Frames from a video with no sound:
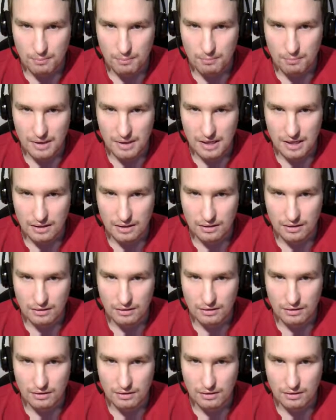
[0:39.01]

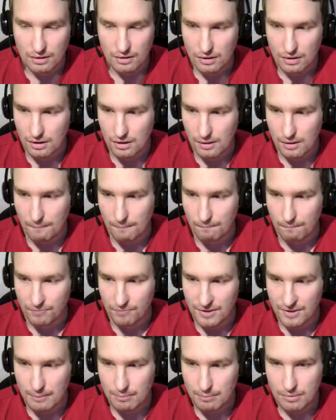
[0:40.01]
main
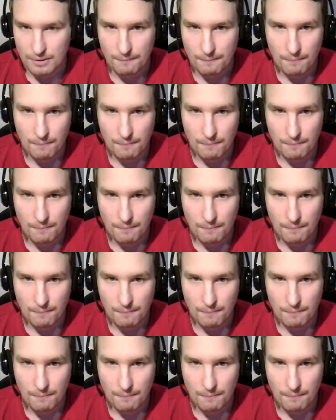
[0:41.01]
tab.